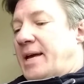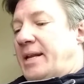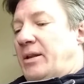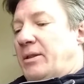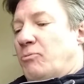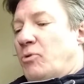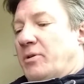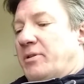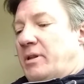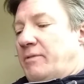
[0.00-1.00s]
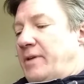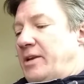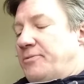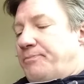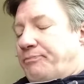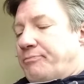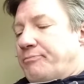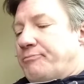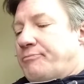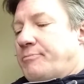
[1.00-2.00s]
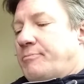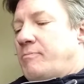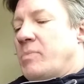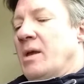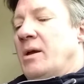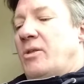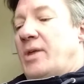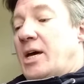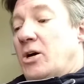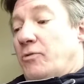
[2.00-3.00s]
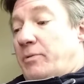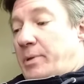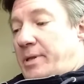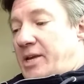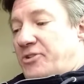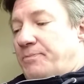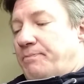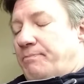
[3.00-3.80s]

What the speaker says: and in its rocks at its feet, the elves were set.